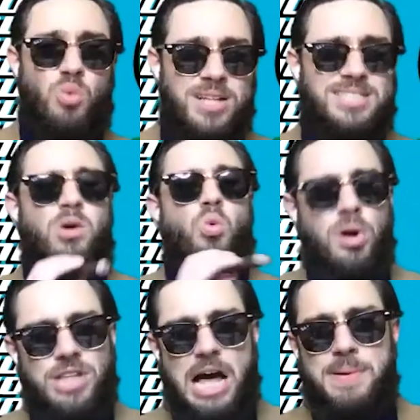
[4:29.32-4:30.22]
Wentz will
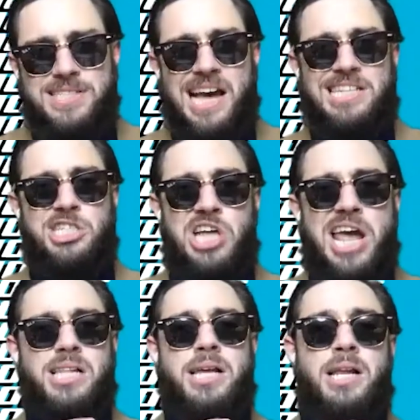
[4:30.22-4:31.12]
not be starting.
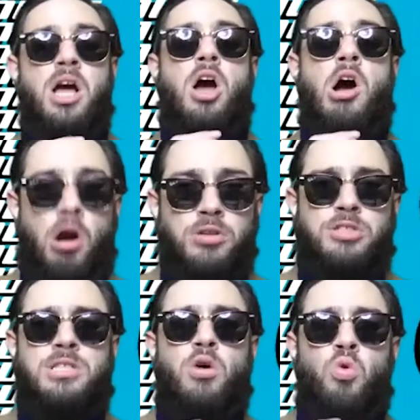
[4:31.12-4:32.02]
Jalen
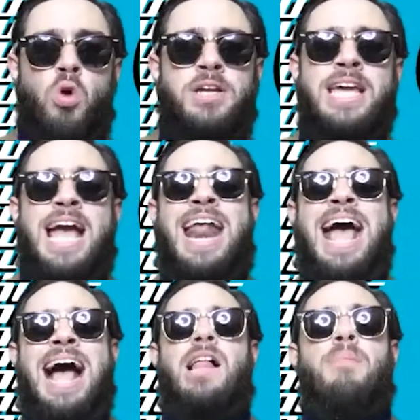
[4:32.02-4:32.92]
Hurts, the rookie out of
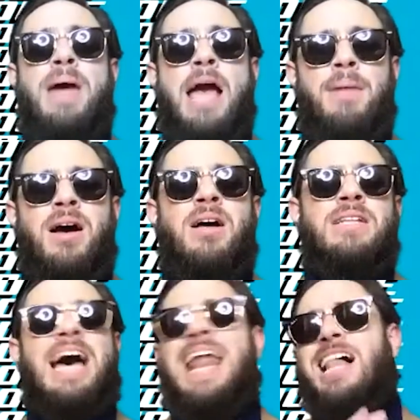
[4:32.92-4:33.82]
Alabama.
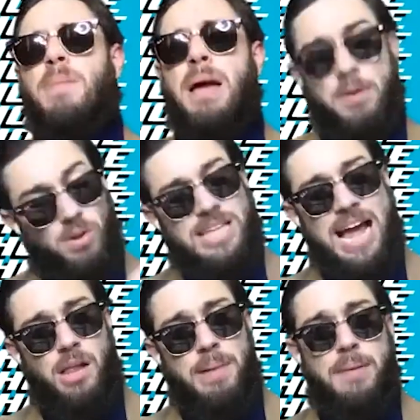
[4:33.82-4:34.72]
Not Alabama. He went to
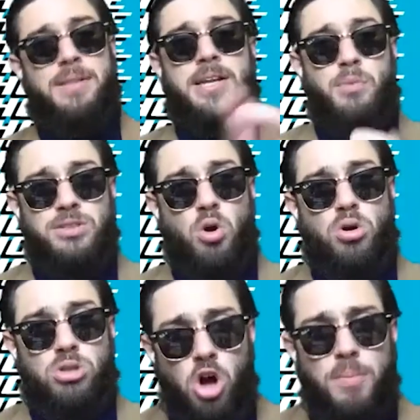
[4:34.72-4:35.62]
Alabama. Then he went to
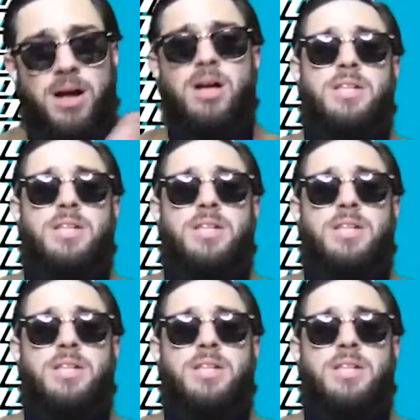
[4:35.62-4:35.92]
Oklahoma.